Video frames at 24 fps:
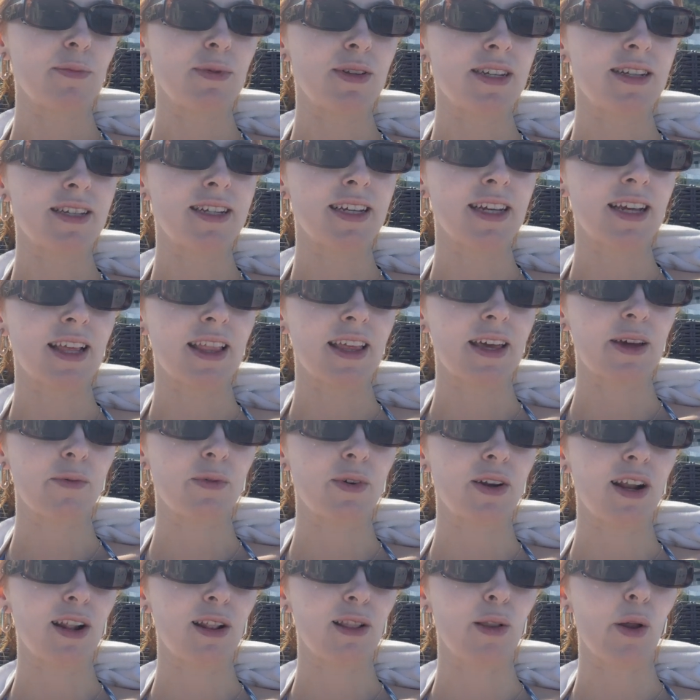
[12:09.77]
been dealing
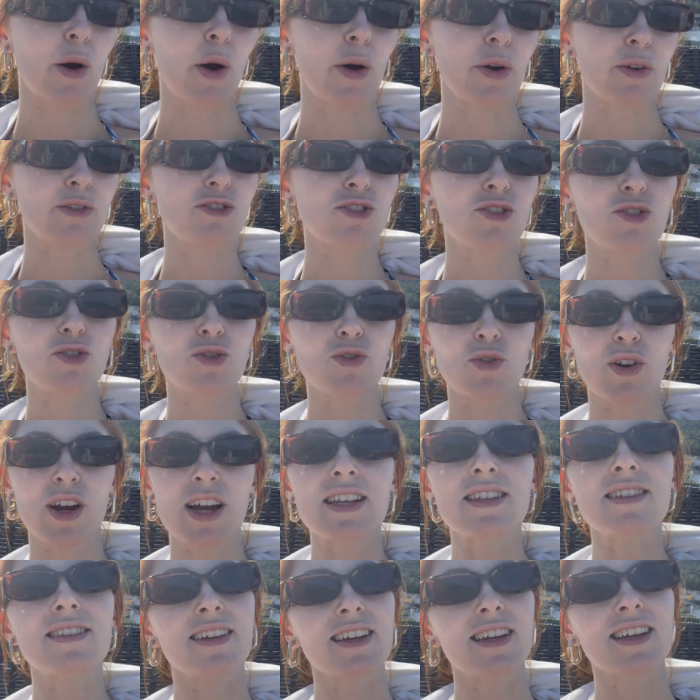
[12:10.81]
with a lot of
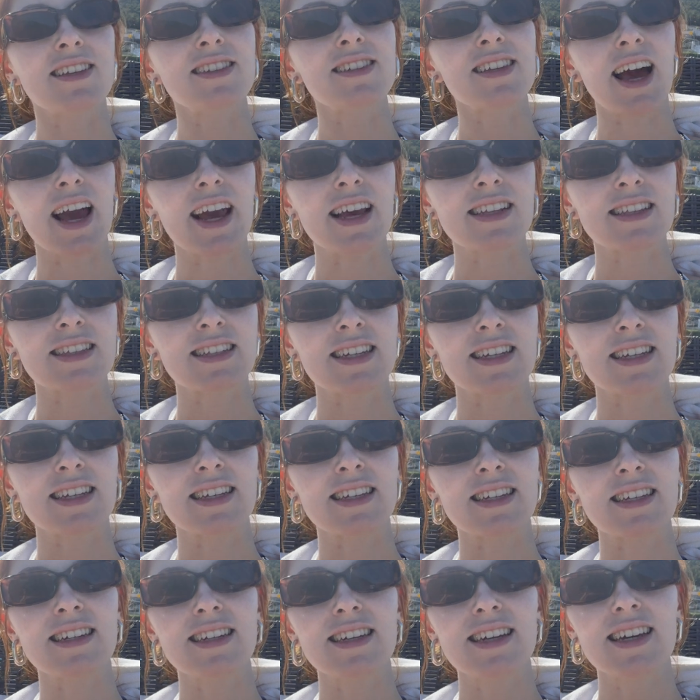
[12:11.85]
stress and anxiety